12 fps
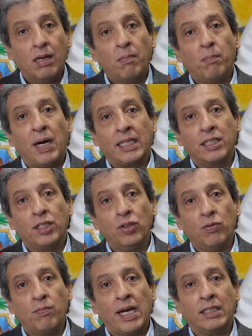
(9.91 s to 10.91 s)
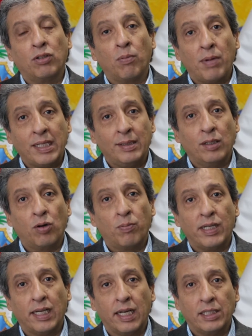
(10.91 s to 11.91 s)
But due to my domestic
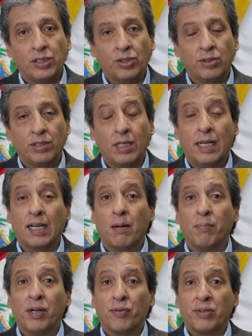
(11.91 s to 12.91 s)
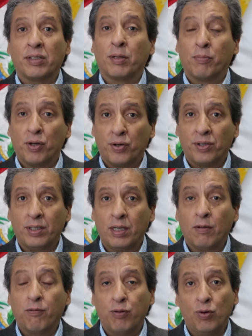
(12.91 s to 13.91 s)
obligations and a very
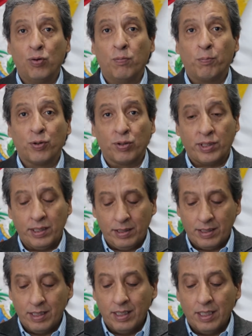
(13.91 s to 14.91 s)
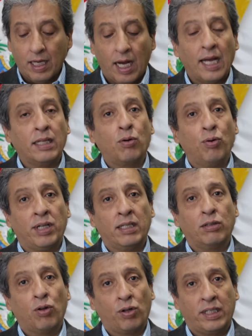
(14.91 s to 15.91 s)
severe flu process, I
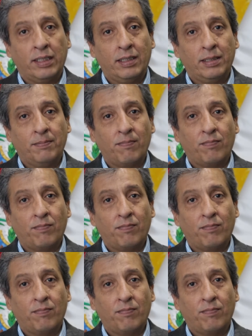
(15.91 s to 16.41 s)
couldn't donate.